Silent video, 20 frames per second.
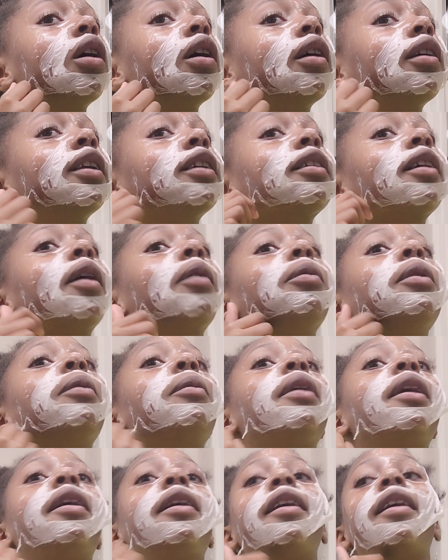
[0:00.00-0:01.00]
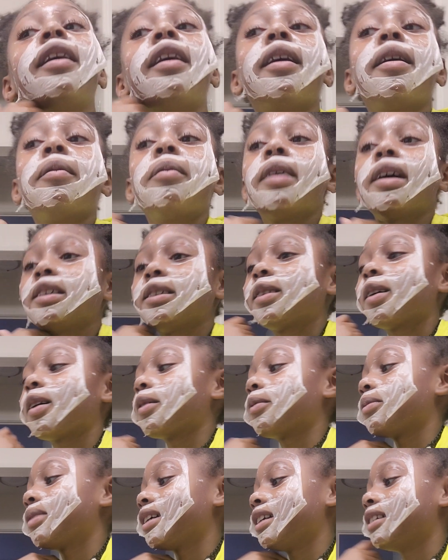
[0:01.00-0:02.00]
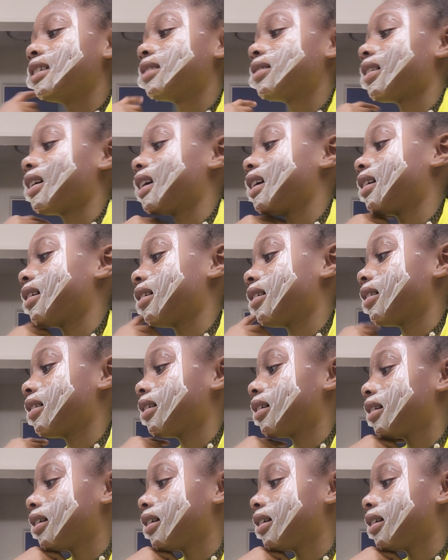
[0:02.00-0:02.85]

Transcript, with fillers: Oh, this is gonna be my my start piece right here.